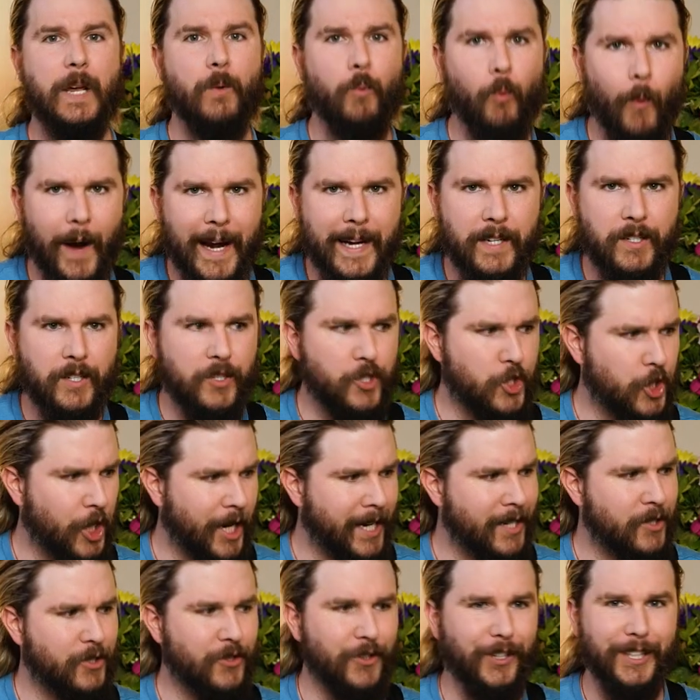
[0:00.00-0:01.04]
a way to
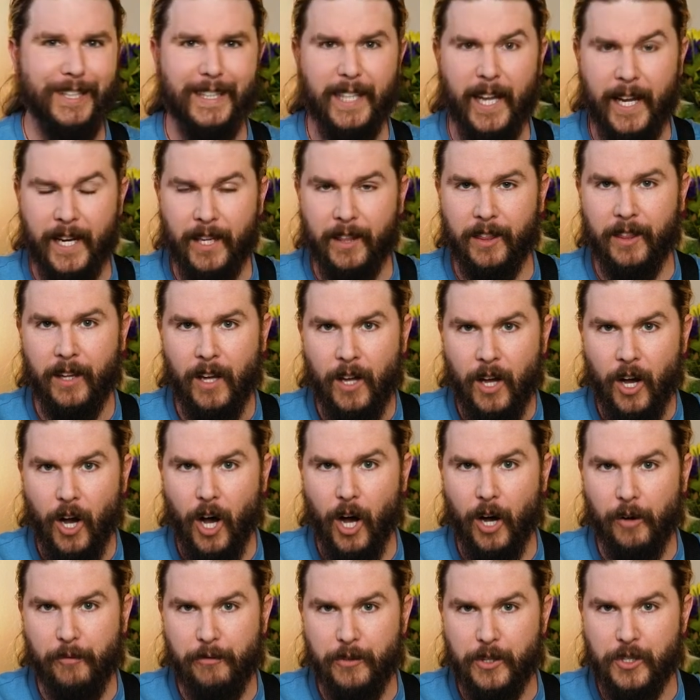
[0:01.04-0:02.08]
change the length
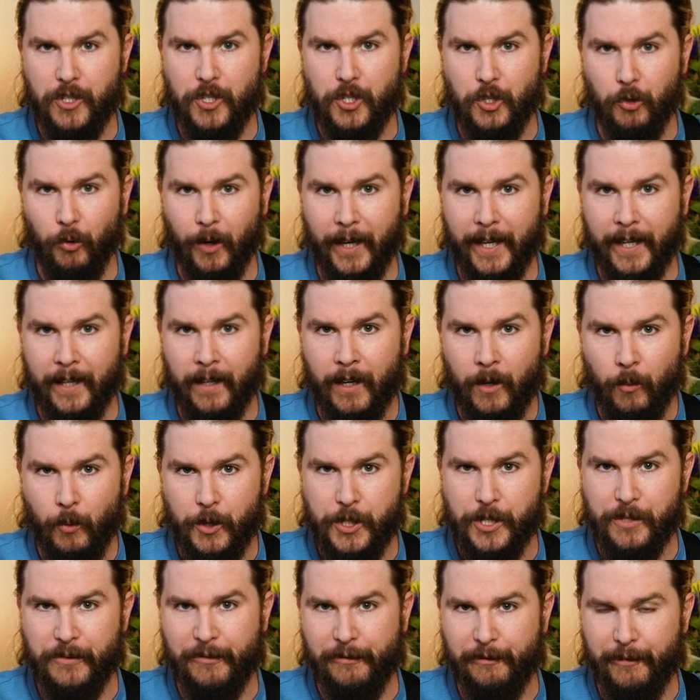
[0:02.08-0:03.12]
of the string,
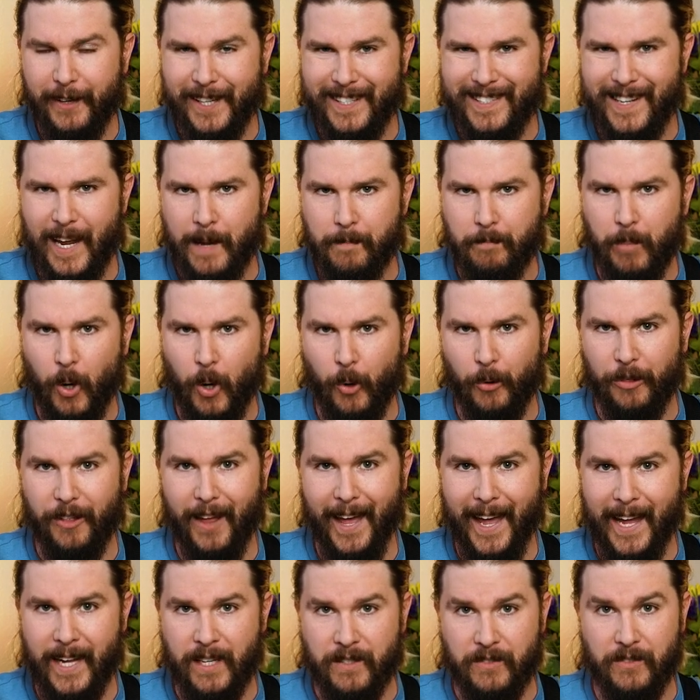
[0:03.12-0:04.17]
which is fixed at both
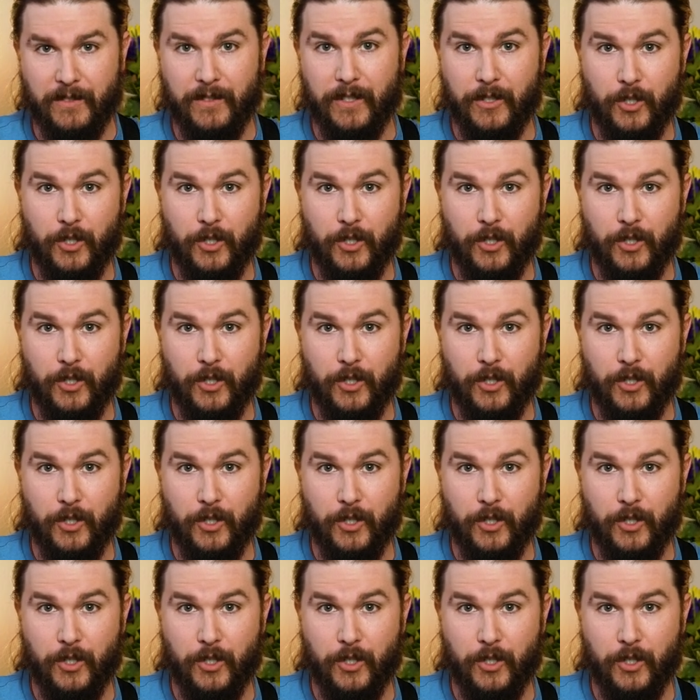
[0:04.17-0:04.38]
ends.